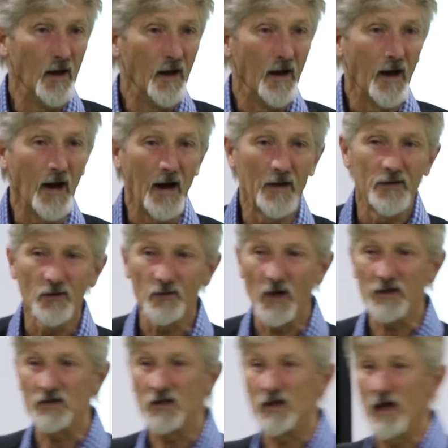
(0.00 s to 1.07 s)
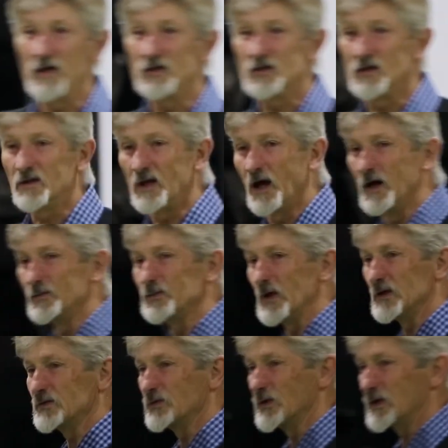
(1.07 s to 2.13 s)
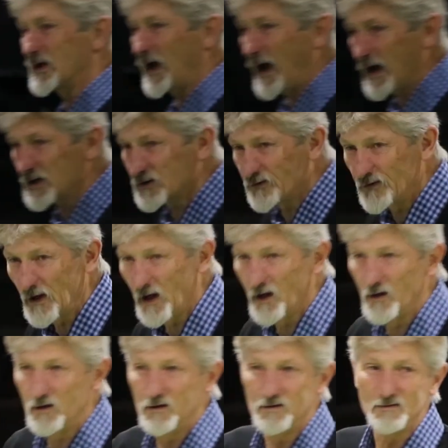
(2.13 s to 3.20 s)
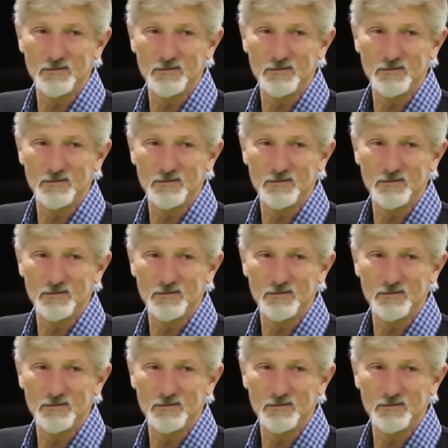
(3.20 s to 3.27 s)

The residential helped us with cash flow.